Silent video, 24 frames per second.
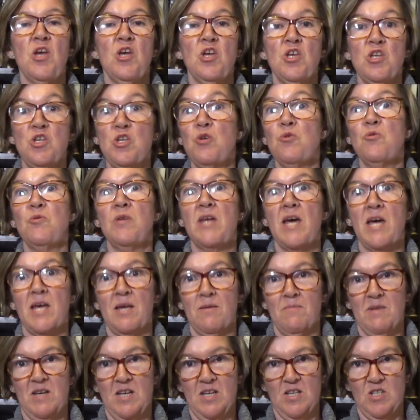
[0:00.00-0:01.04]
you
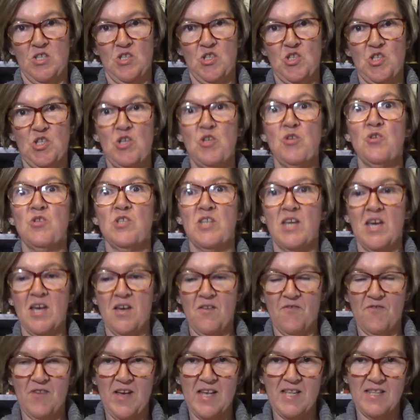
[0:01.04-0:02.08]
name it, Tudor
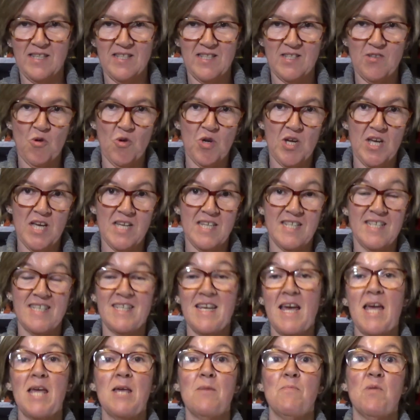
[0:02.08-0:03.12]
events on a
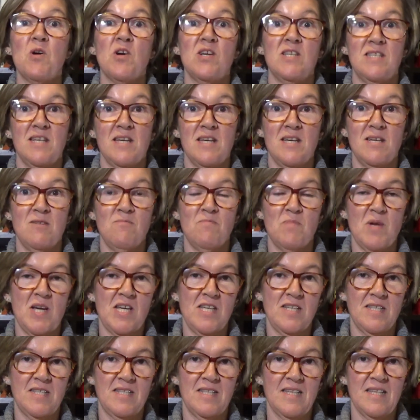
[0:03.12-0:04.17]
day by day
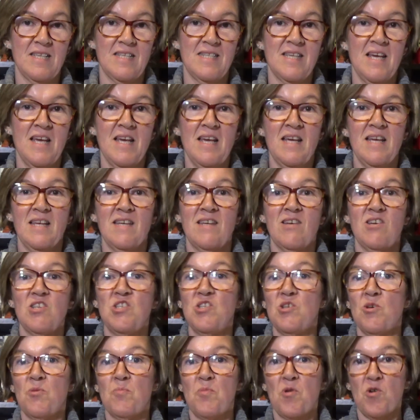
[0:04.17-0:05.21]
basis. Now I
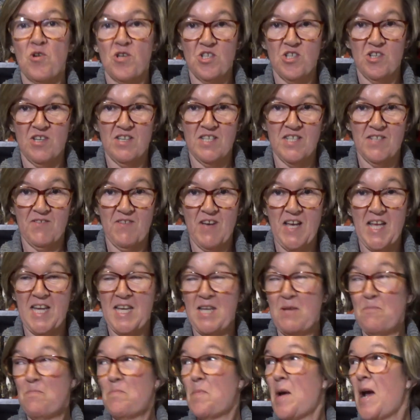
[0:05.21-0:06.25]
do apologise for
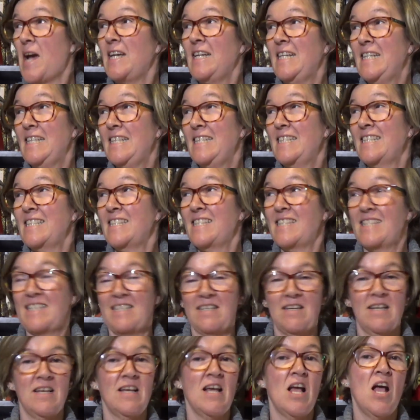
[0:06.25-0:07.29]
any bangings.
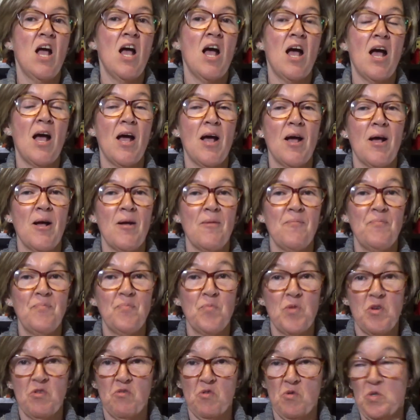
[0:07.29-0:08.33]
Um,
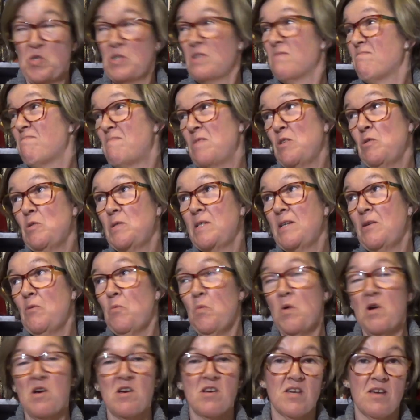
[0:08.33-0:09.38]
we've got building
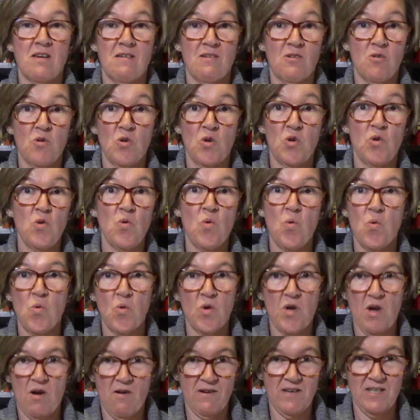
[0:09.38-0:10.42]
work going on and all
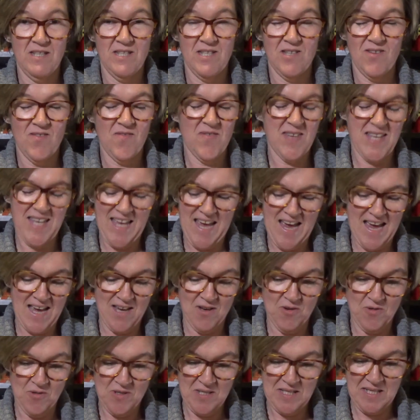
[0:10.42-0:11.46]
kinds of
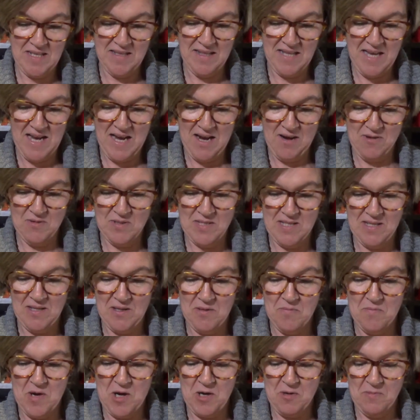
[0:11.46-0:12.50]
chaos in the house at
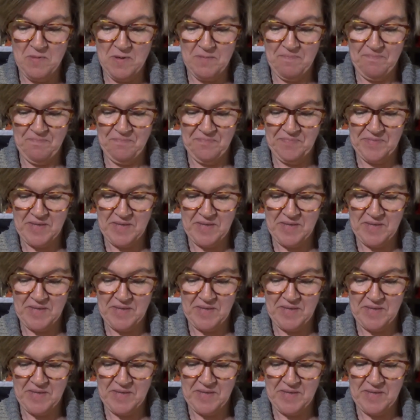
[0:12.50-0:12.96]
the moment.